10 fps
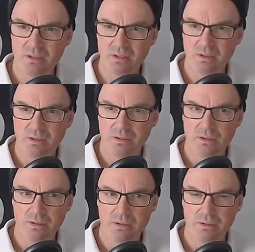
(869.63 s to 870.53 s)

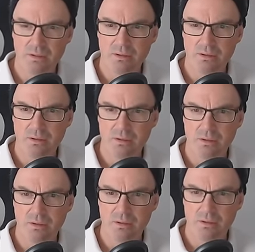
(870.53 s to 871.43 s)

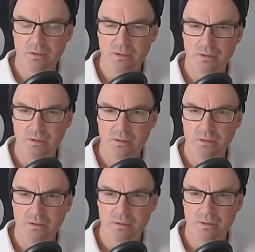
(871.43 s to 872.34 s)

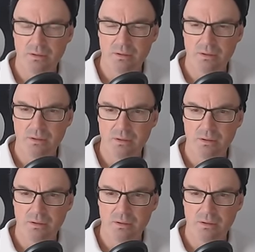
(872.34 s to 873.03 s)
Nothing is said.